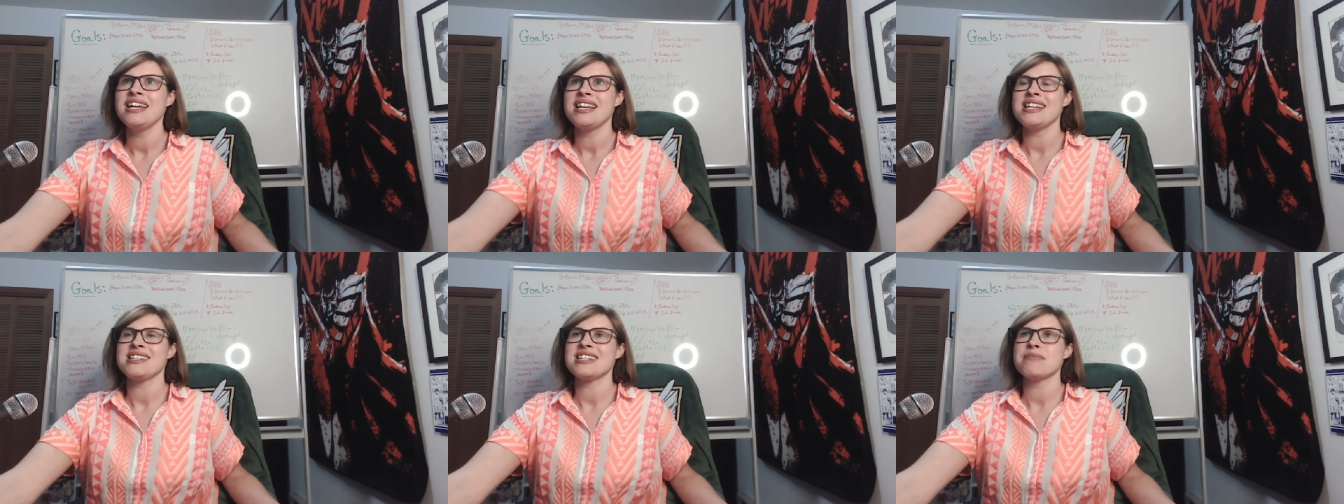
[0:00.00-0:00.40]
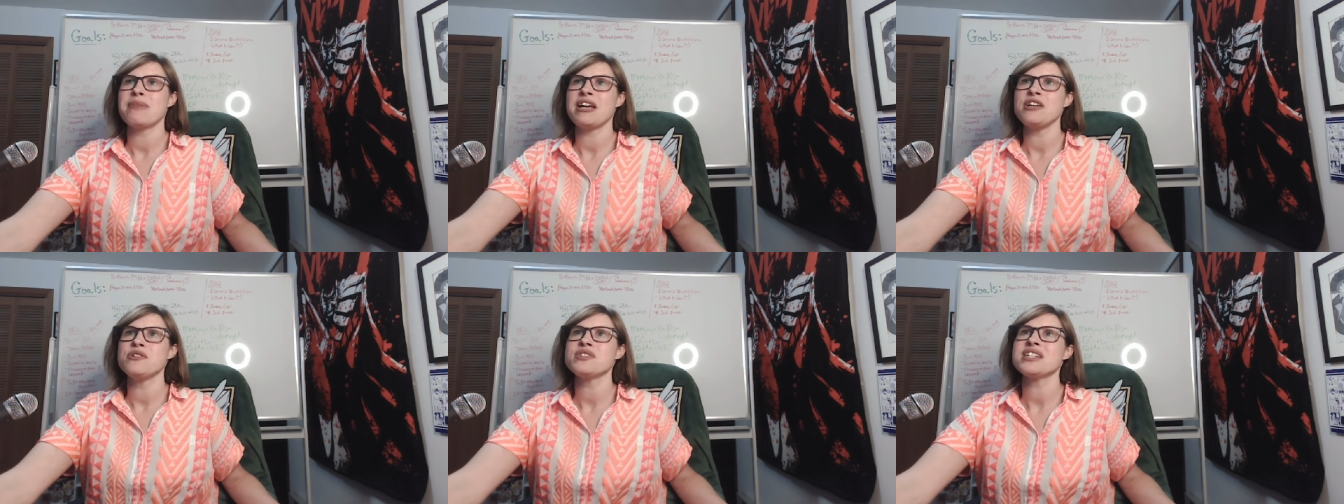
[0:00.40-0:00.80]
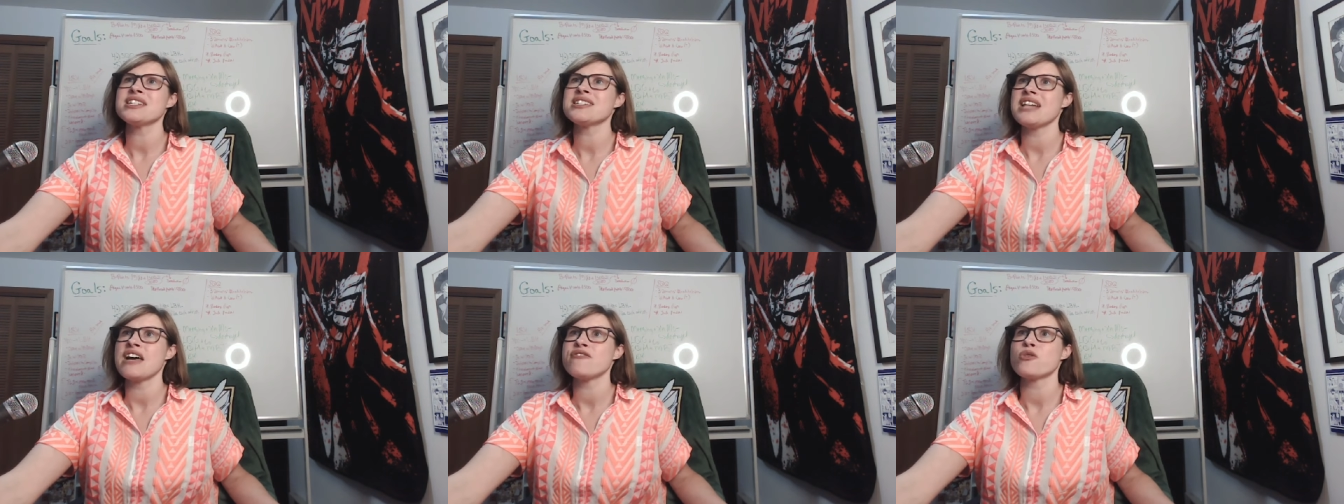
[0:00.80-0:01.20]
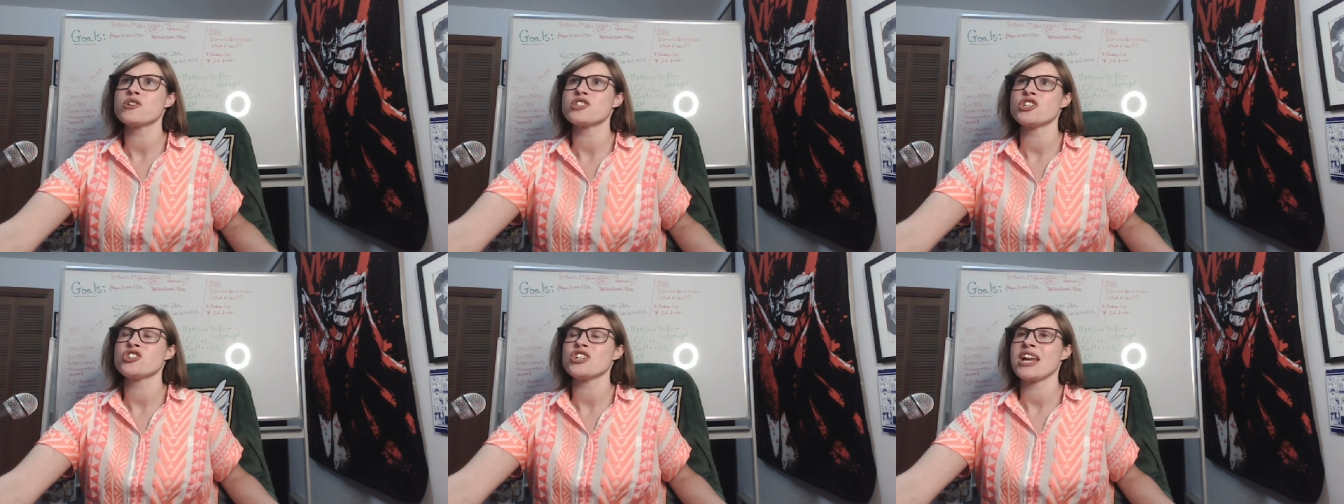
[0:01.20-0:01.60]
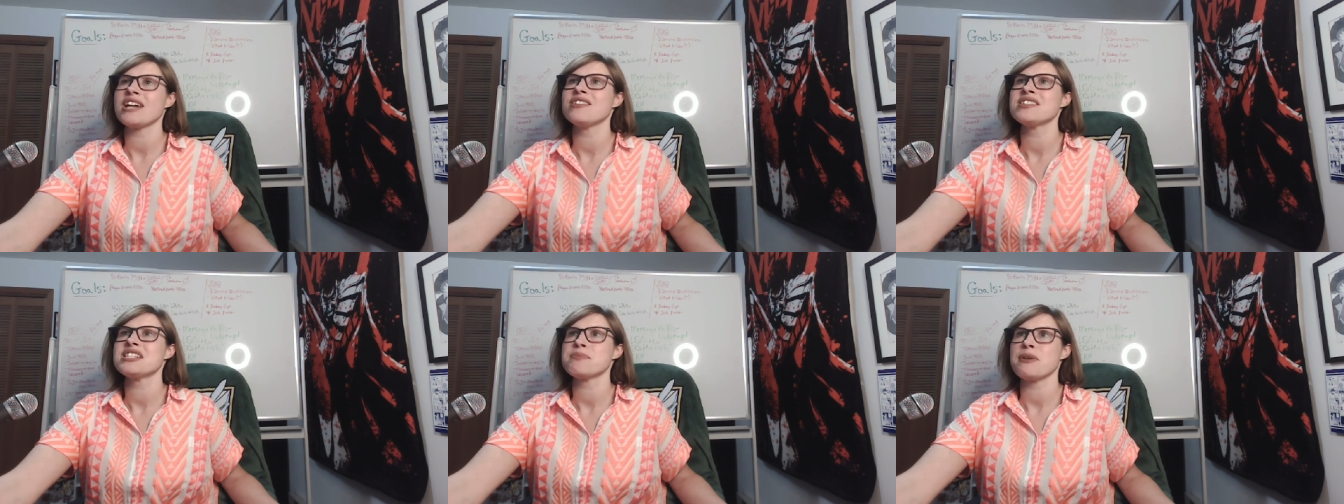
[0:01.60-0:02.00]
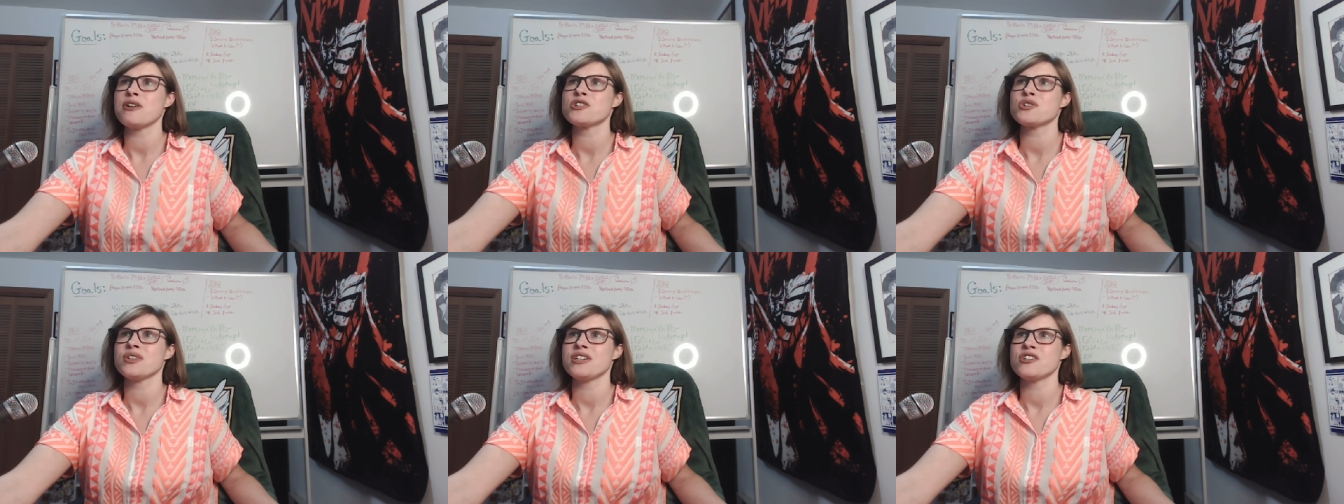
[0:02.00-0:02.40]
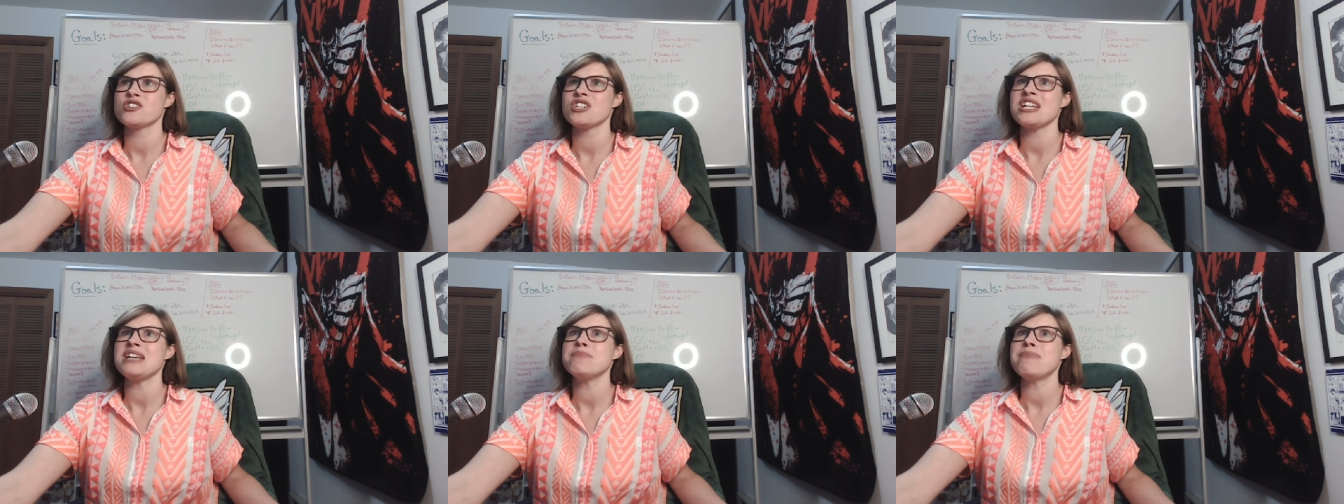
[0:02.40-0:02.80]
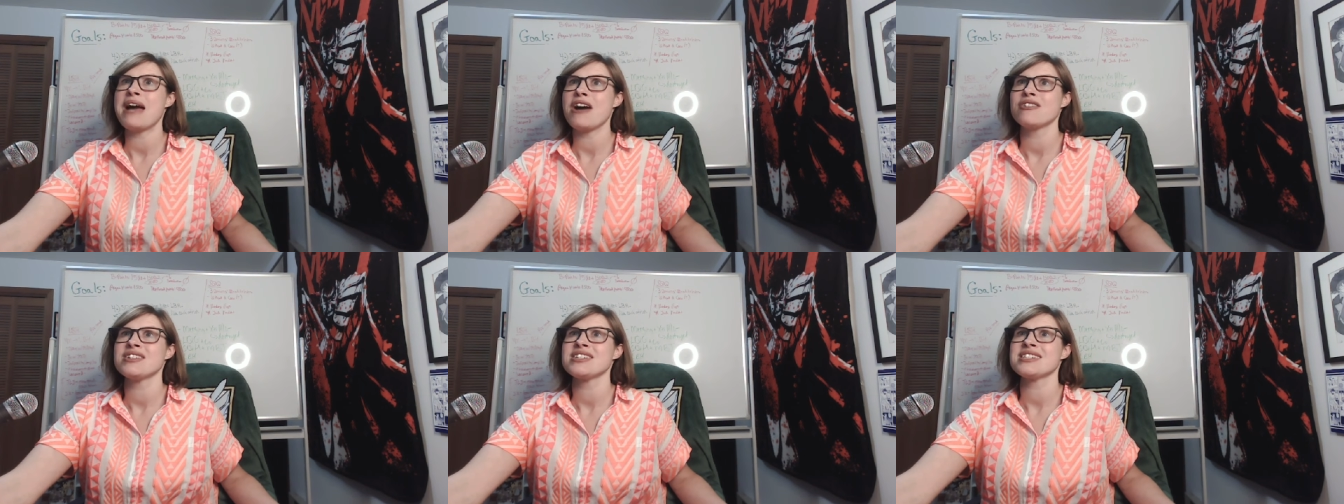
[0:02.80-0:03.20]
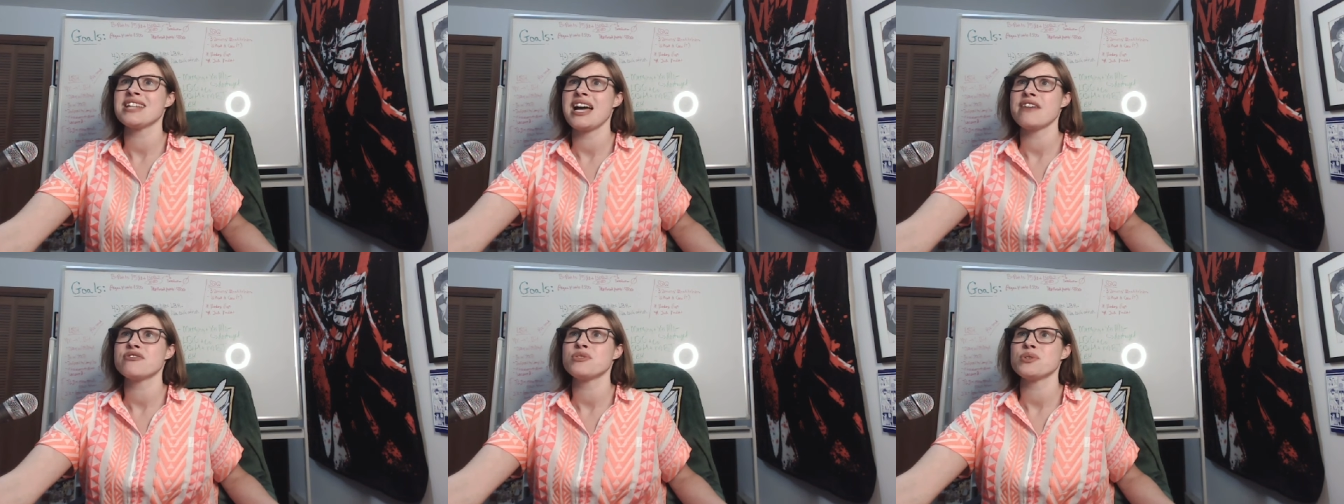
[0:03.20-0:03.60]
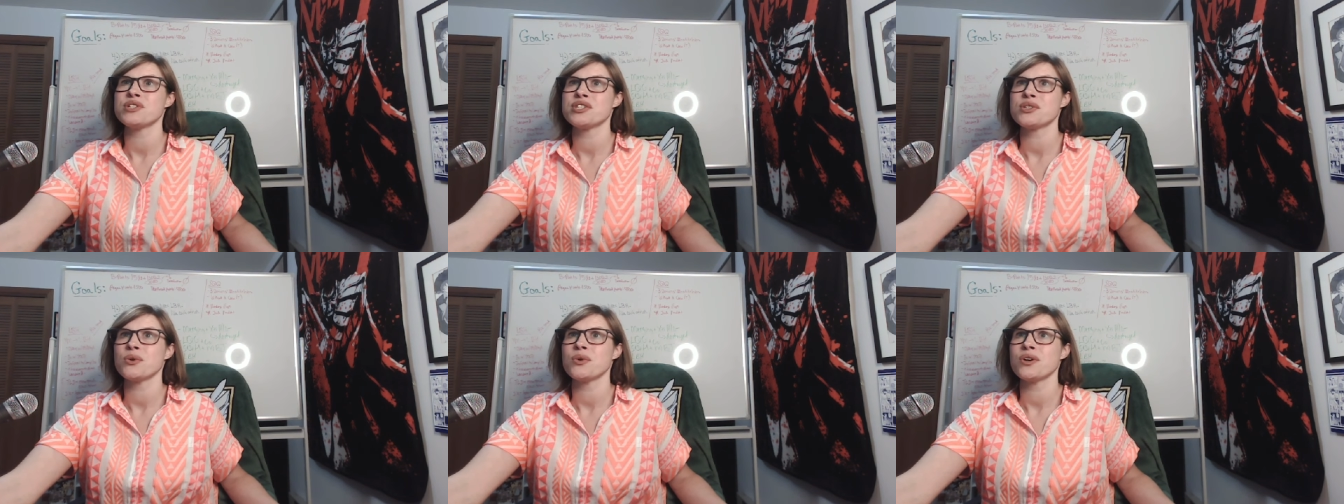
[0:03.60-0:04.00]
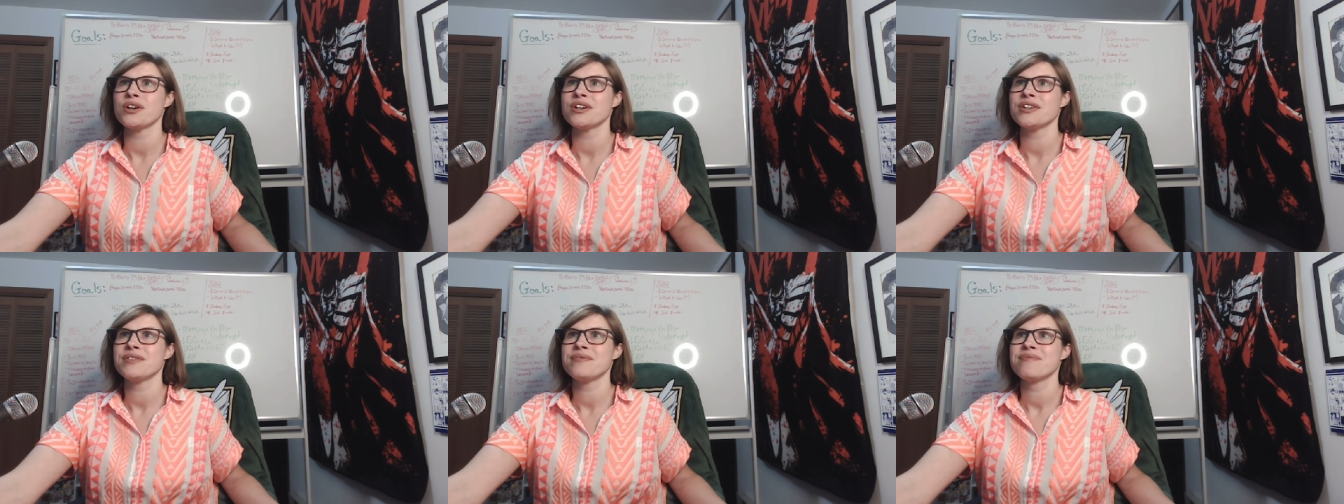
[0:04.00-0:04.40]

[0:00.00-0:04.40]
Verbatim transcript: he said, by using his life force to channel his spiritual energy, he bound his life to his sword.